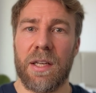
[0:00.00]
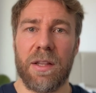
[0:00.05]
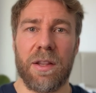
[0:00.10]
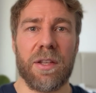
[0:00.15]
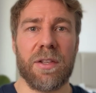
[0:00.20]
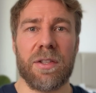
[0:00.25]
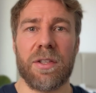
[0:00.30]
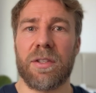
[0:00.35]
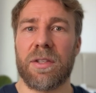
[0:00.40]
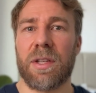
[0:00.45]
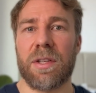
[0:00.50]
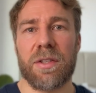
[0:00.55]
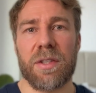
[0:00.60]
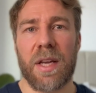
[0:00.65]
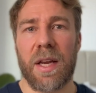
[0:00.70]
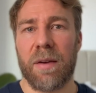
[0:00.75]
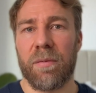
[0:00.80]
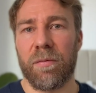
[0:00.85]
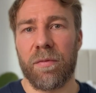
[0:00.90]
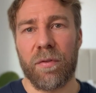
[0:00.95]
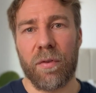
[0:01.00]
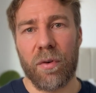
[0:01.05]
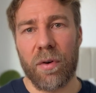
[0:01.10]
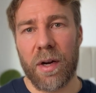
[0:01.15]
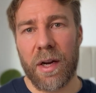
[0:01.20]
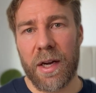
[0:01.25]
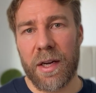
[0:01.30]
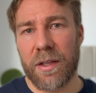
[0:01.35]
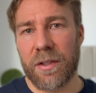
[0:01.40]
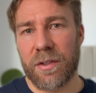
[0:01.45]
this is the same
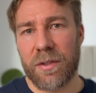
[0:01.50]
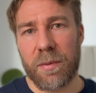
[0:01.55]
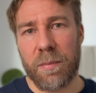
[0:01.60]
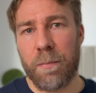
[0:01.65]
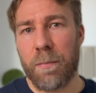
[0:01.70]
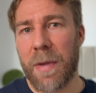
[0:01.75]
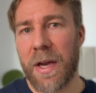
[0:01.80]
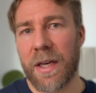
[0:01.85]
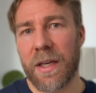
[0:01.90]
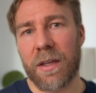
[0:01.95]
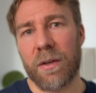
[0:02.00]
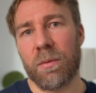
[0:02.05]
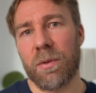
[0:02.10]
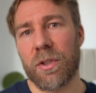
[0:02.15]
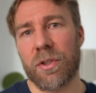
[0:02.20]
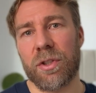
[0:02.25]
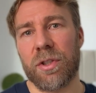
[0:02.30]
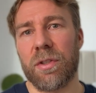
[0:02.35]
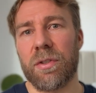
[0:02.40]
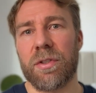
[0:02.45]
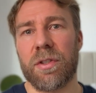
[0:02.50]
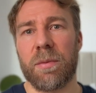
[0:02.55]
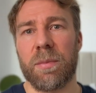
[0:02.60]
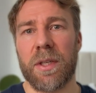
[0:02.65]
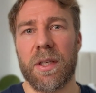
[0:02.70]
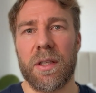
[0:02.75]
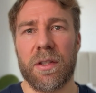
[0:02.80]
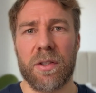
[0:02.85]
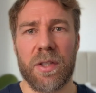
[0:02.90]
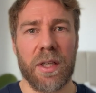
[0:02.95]
for Make, which used to
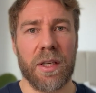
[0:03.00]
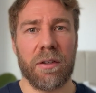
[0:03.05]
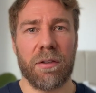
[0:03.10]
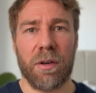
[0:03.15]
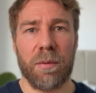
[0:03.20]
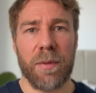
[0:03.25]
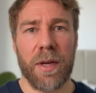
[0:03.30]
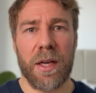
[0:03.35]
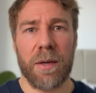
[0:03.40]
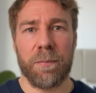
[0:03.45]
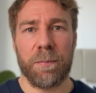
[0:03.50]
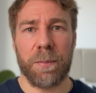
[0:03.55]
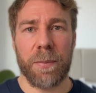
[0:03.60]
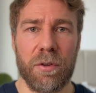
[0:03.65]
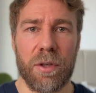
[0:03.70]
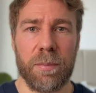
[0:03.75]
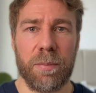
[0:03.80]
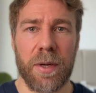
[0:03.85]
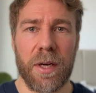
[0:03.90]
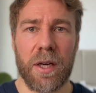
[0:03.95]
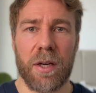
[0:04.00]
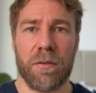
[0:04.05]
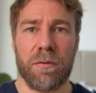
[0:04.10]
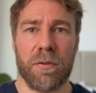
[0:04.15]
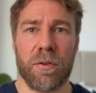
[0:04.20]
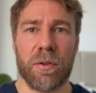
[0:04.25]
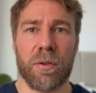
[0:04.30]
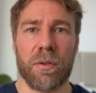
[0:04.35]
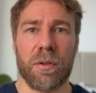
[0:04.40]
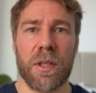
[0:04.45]
be Integromat. Very
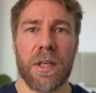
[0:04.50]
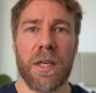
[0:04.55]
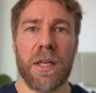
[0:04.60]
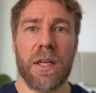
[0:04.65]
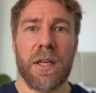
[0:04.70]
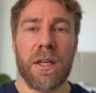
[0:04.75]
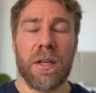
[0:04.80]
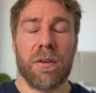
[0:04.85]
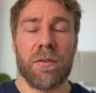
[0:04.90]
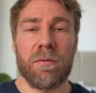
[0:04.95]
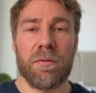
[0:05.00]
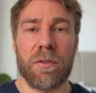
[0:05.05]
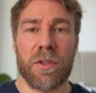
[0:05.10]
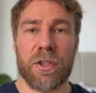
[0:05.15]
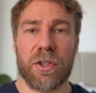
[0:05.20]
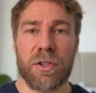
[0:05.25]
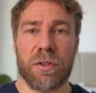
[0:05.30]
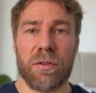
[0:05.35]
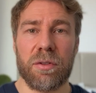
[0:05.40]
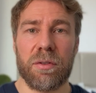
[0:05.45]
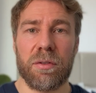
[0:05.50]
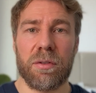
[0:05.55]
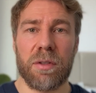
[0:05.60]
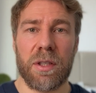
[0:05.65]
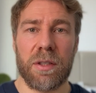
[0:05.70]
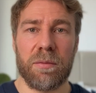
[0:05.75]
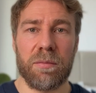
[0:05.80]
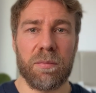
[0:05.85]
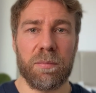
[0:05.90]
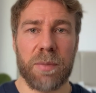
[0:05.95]
powerful, visual
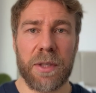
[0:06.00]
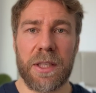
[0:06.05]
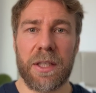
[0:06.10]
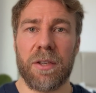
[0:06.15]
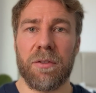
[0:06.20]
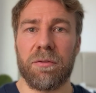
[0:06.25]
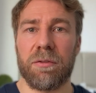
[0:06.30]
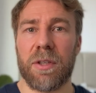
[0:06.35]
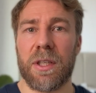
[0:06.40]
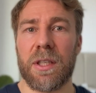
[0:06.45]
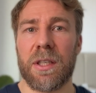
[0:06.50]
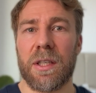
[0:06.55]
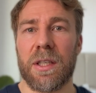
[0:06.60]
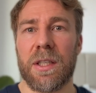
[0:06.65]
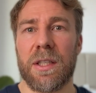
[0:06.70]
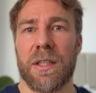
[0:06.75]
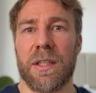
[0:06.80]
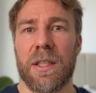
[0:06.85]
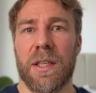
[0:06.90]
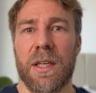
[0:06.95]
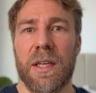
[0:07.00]
and beginner friendly.